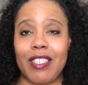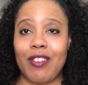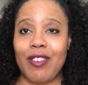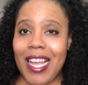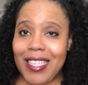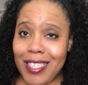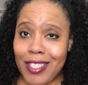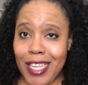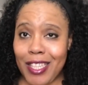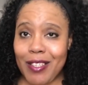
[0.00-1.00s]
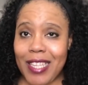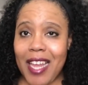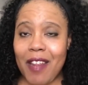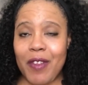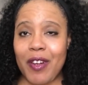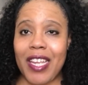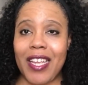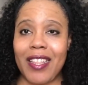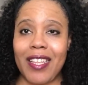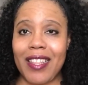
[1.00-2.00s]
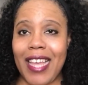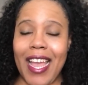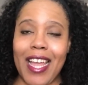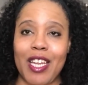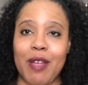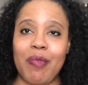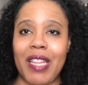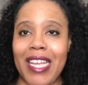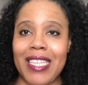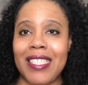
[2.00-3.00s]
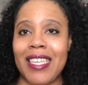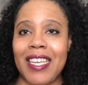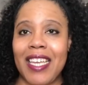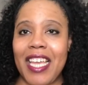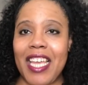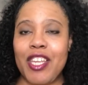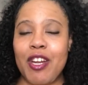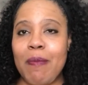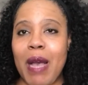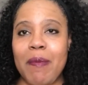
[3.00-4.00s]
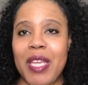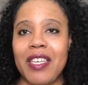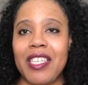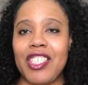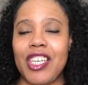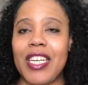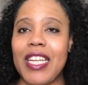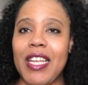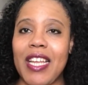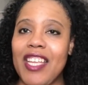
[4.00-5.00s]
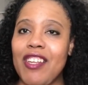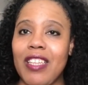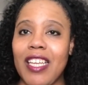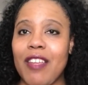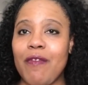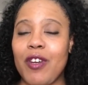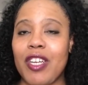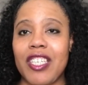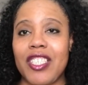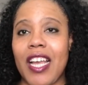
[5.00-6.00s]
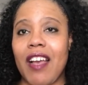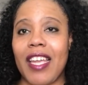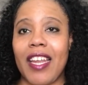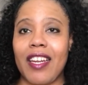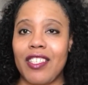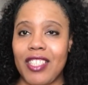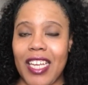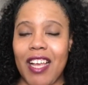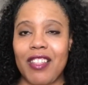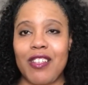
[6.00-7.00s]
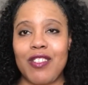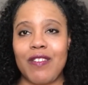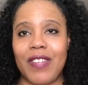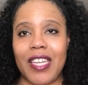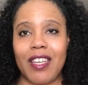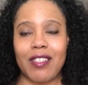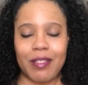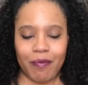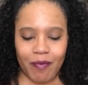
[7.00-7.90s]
So you guys can check those out if you're in that place in your mommyhood journey and you're looking for good childcare. Check out those 2 videos.